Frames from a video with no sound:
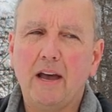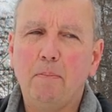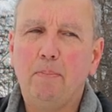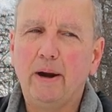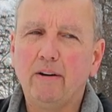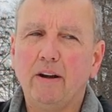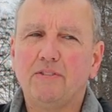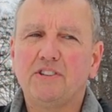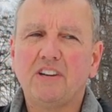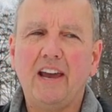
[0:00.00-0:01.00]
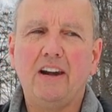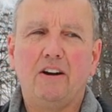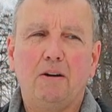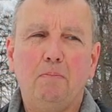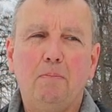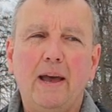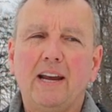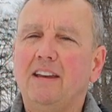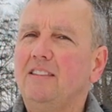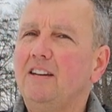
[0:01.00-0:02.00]
a barrel of cider
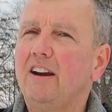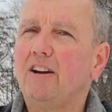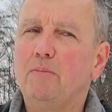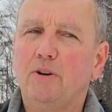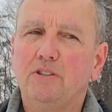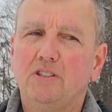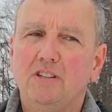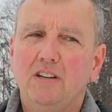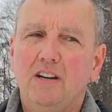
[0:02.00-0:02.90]
back in the Dairy Bush.